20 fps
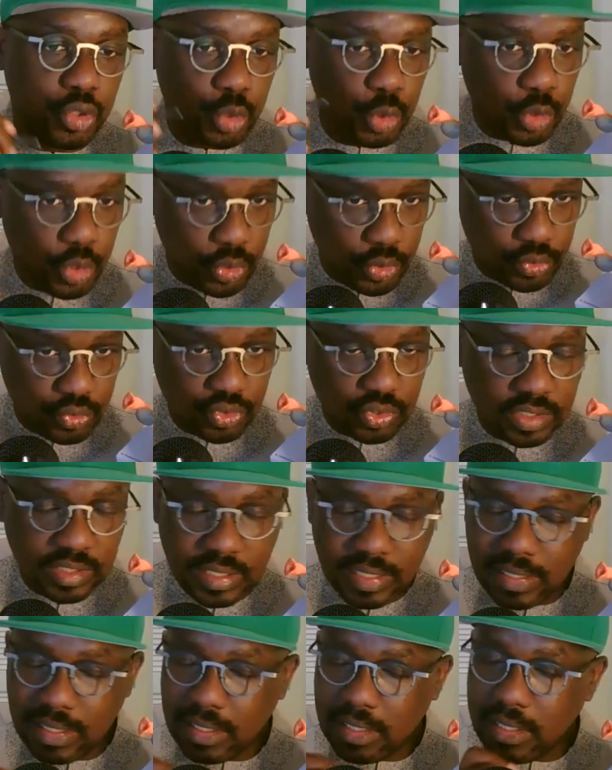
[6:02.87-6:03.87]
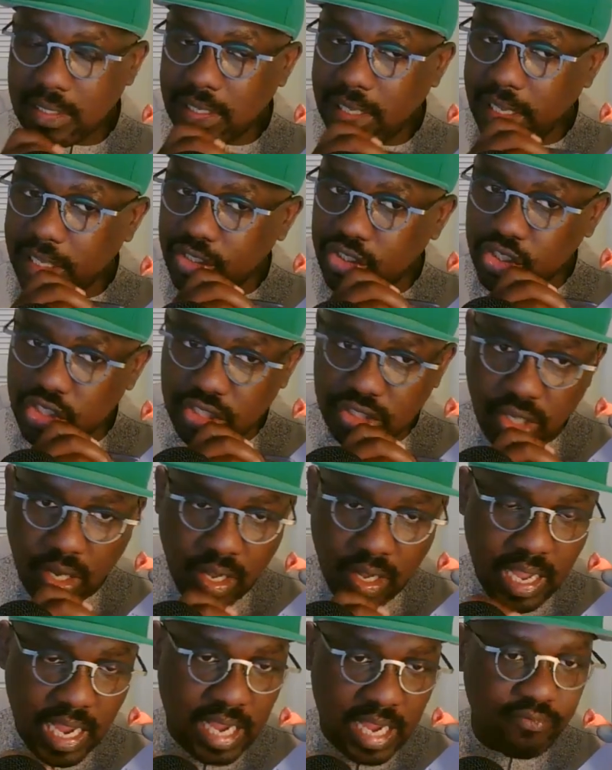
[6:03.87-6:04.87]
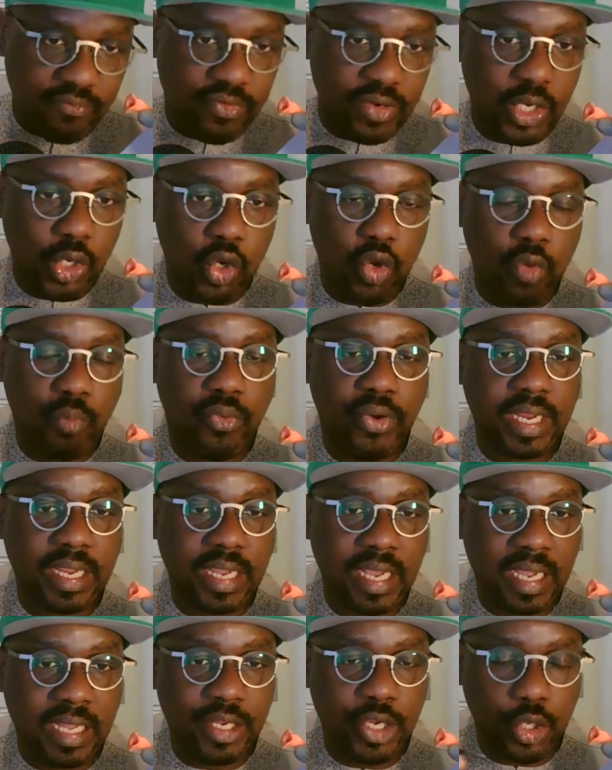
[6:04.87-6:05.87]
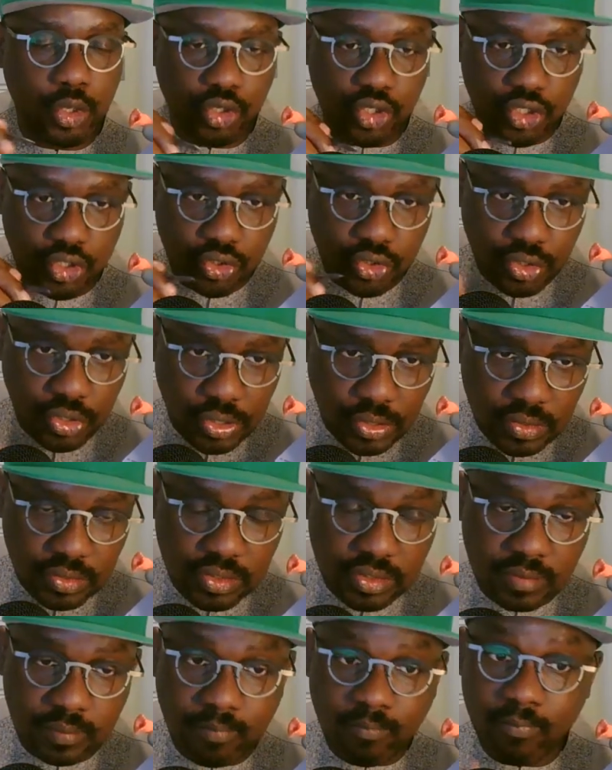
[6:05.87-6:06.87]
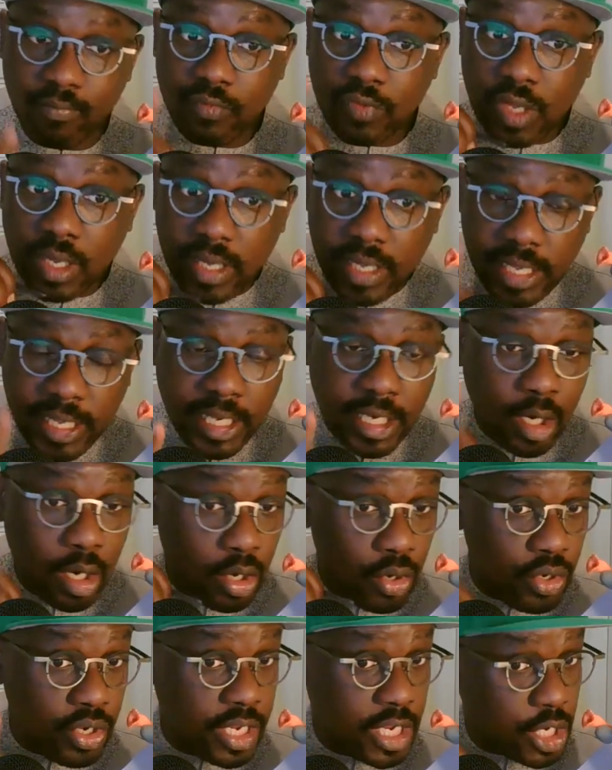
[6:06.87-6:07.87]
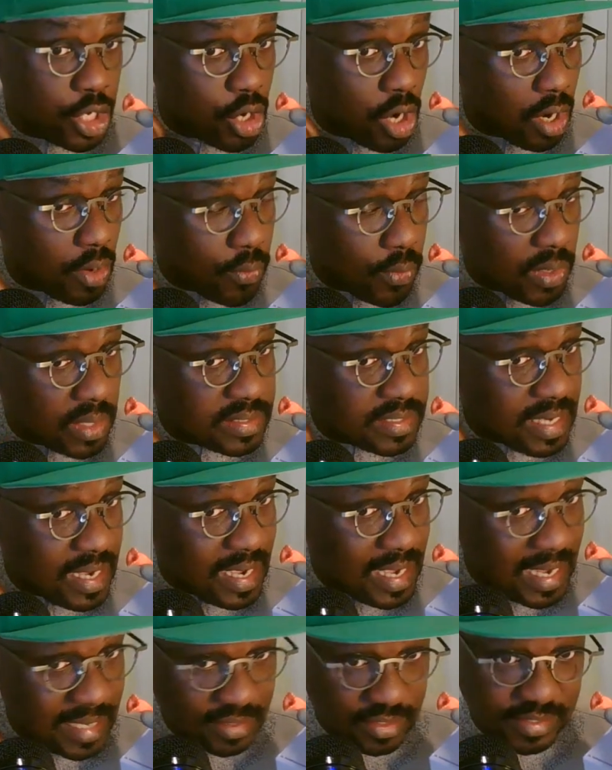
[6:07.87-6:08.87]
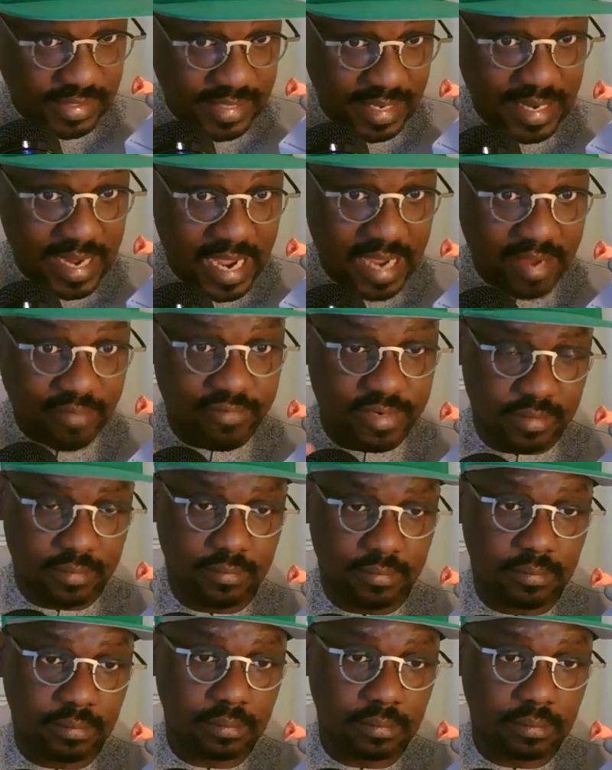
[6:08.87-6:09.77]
you use. It's not every lubricant you should use, including your water and saliva.